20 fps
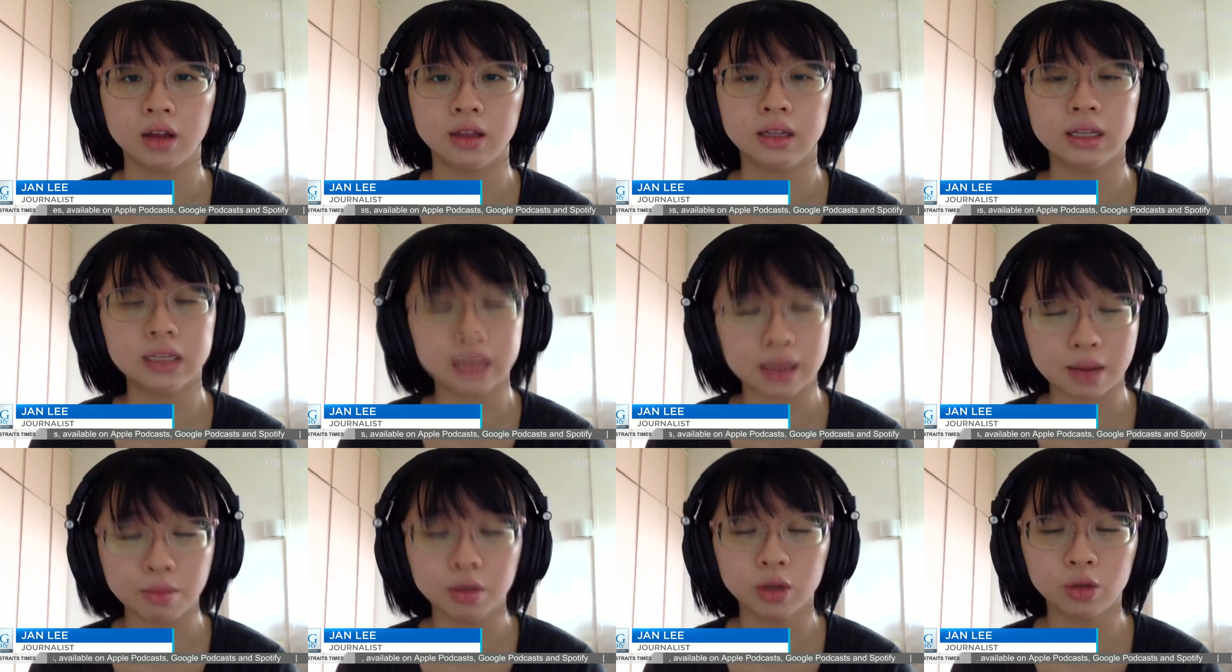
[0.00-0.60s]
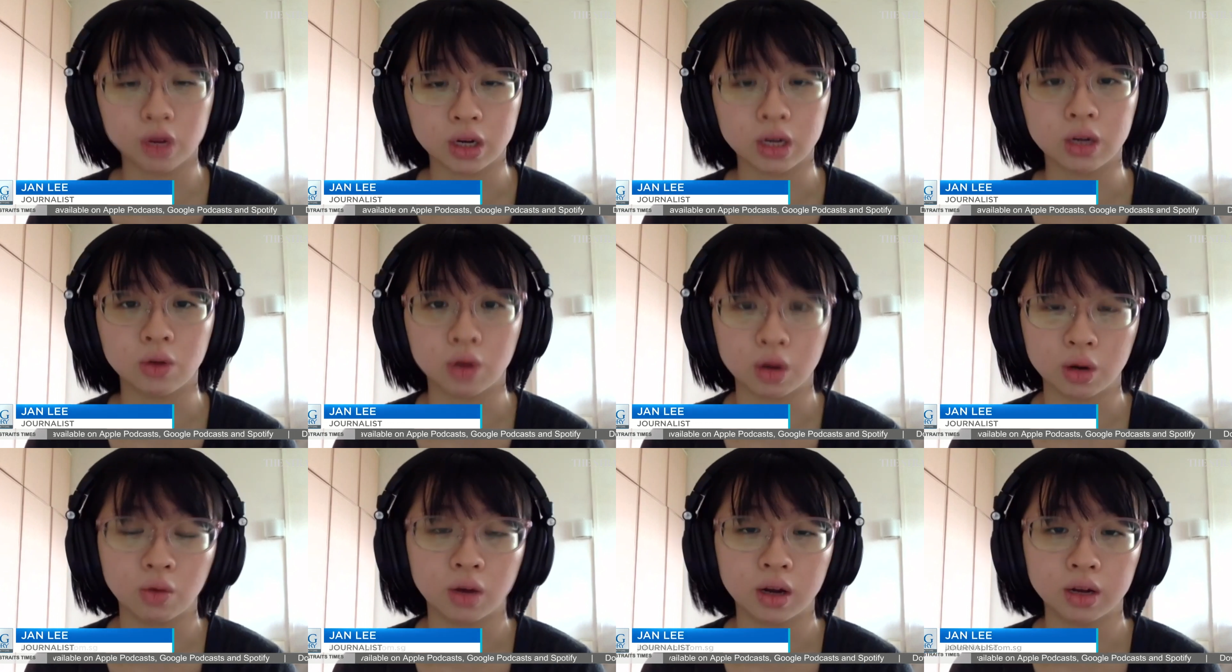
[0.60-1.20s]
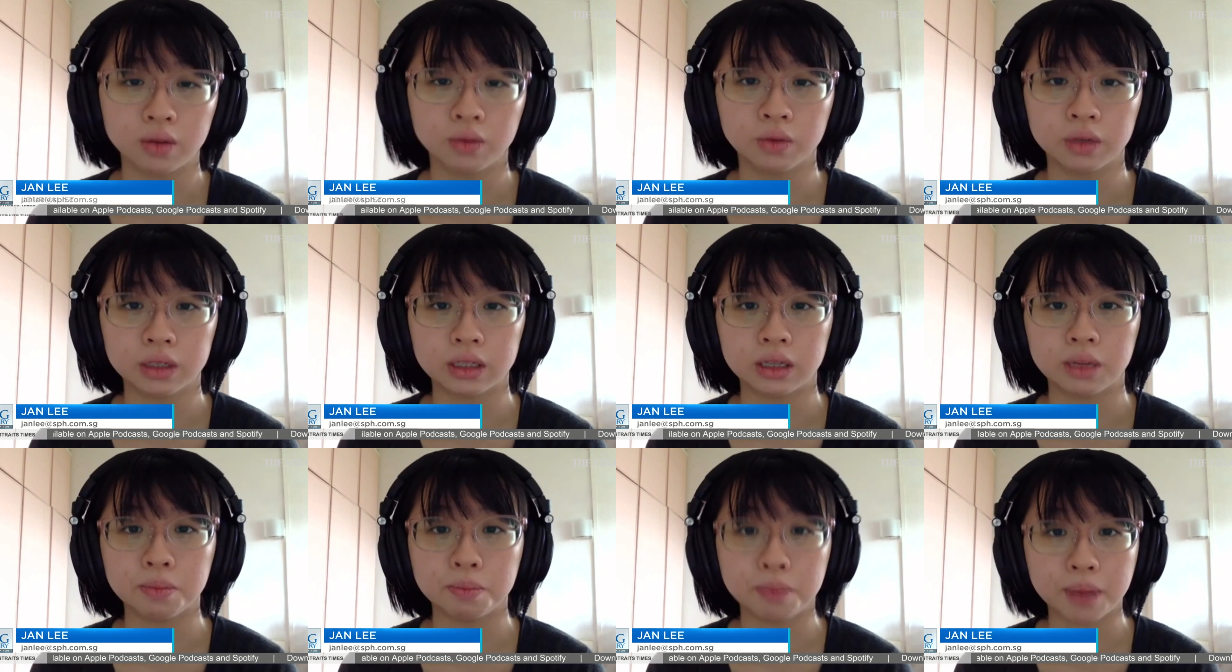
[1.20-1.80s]
December 2021
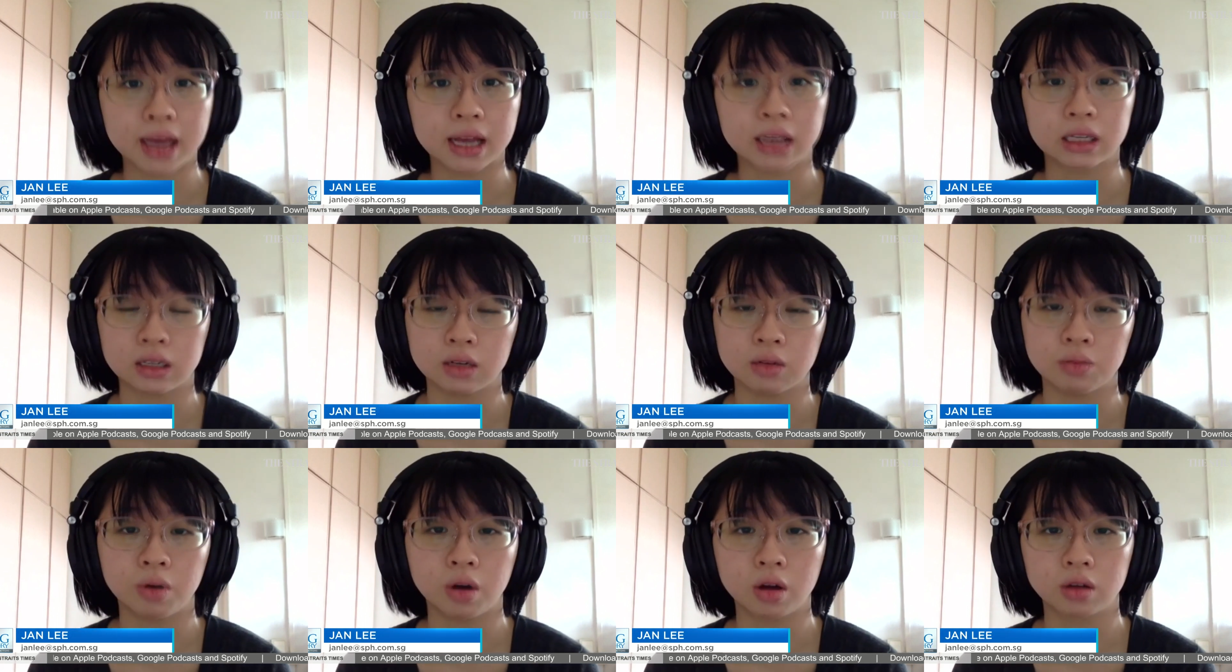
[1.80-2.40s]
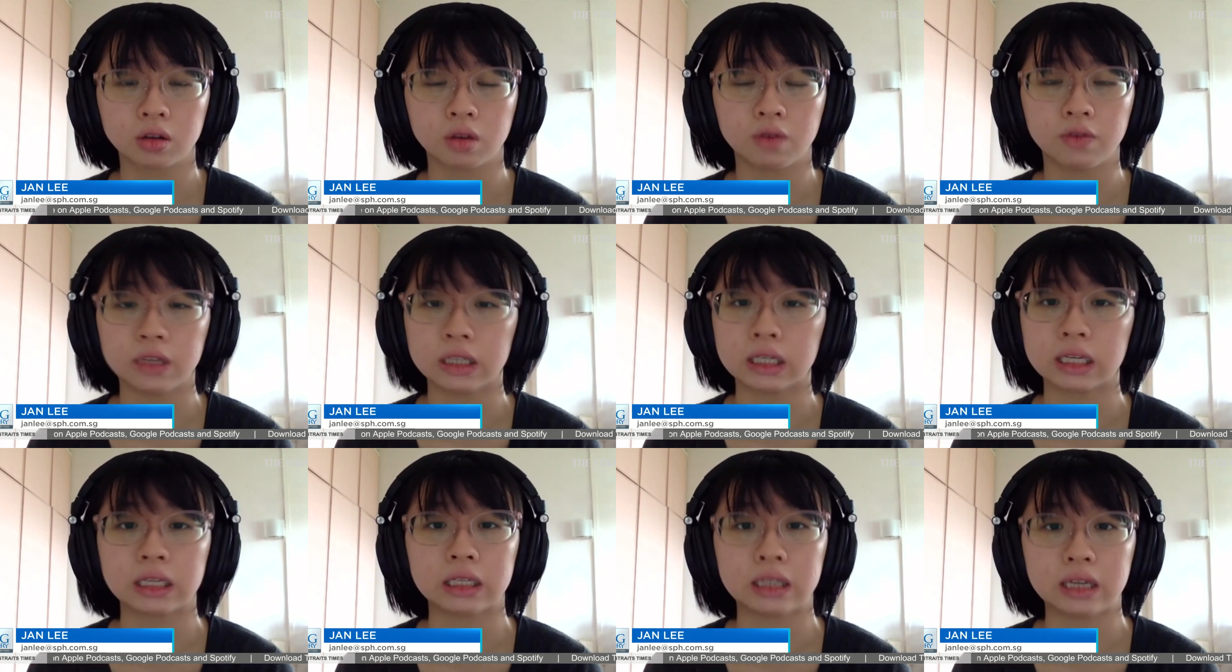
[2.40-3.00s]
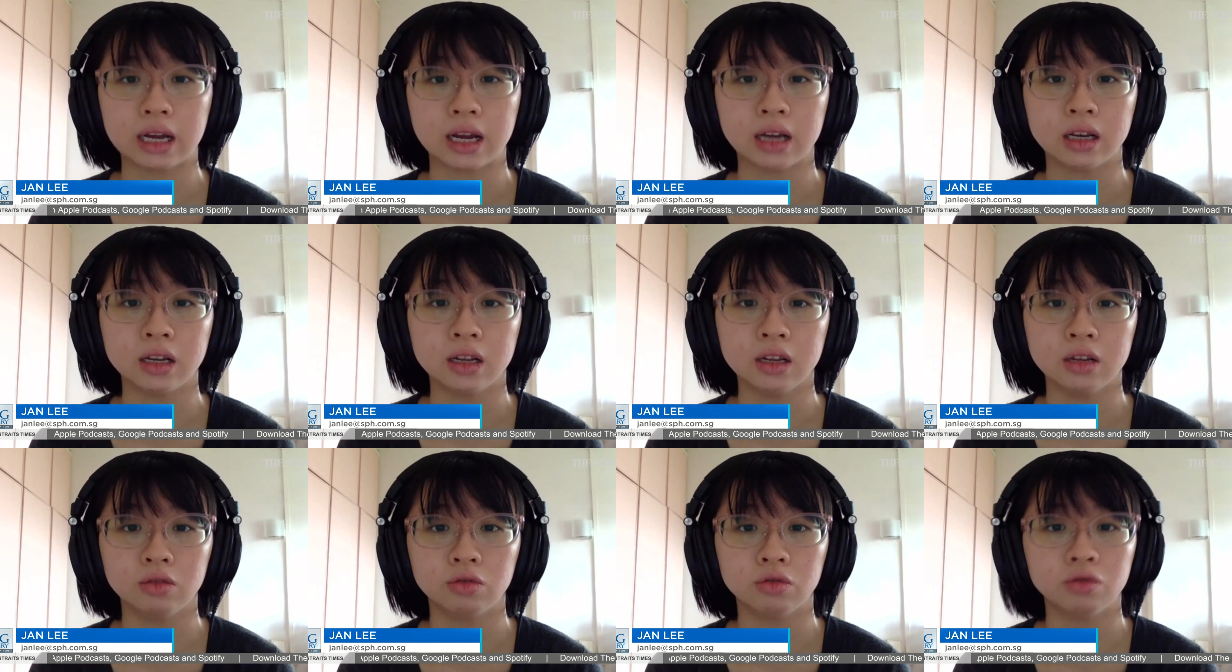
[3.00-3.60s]
was the best the box office has done
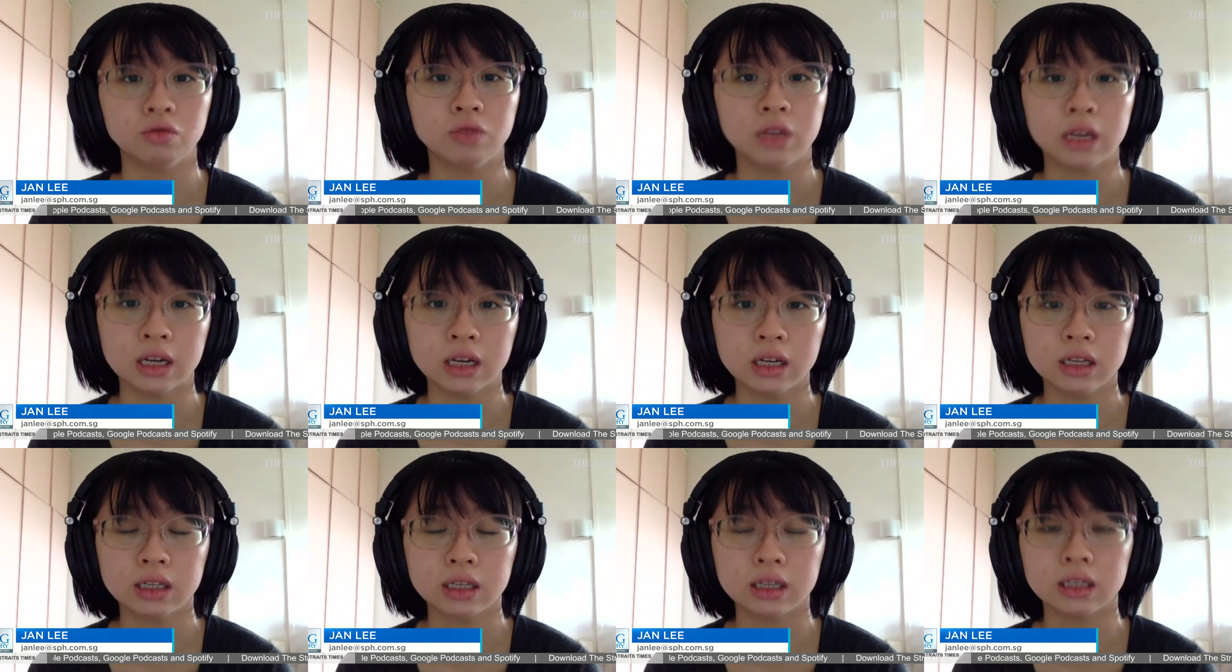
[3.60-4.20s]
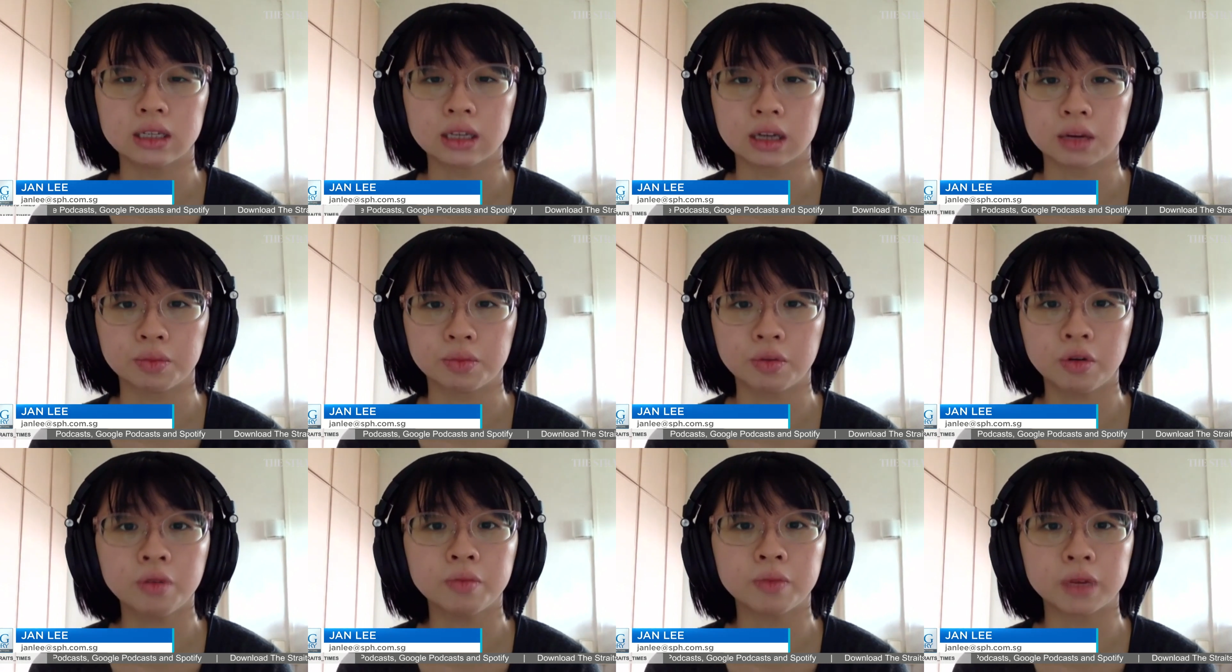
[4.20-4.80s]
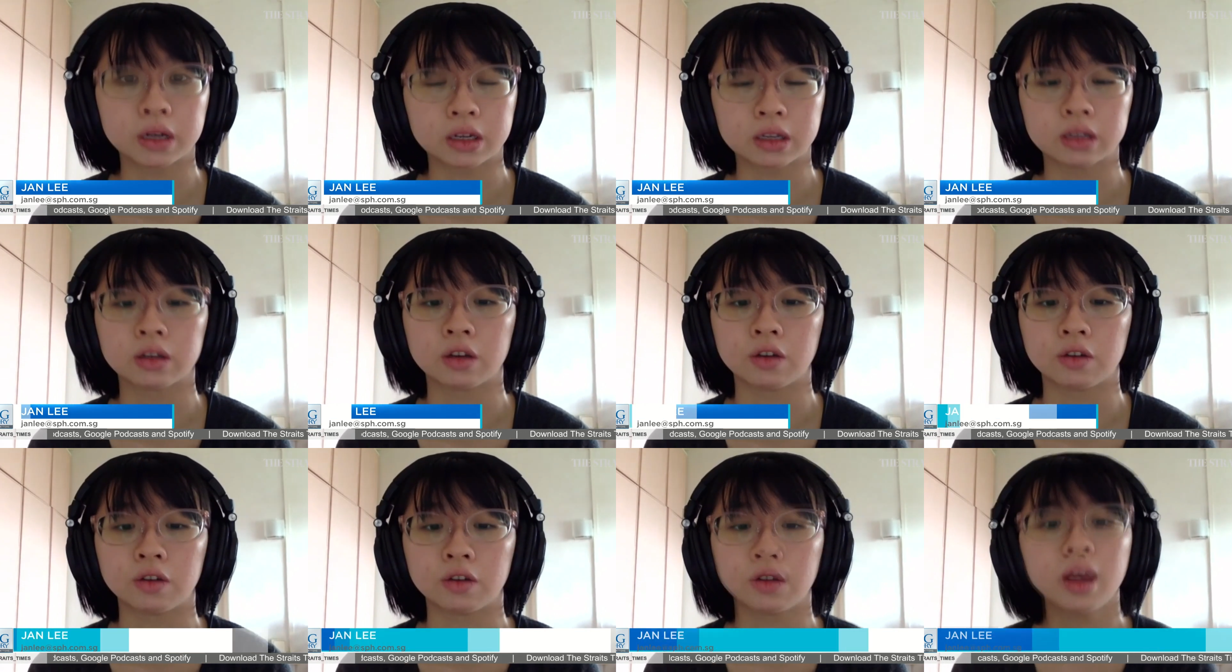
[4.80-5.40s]
in 2 years in Singapore because
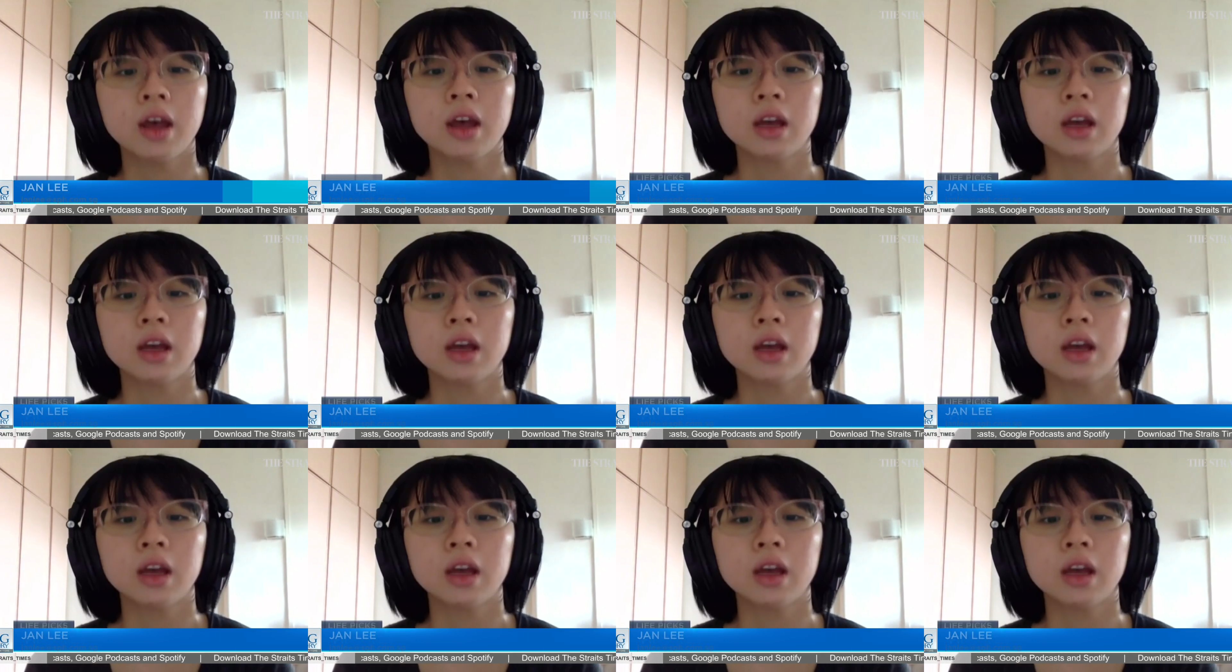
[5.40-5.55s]
of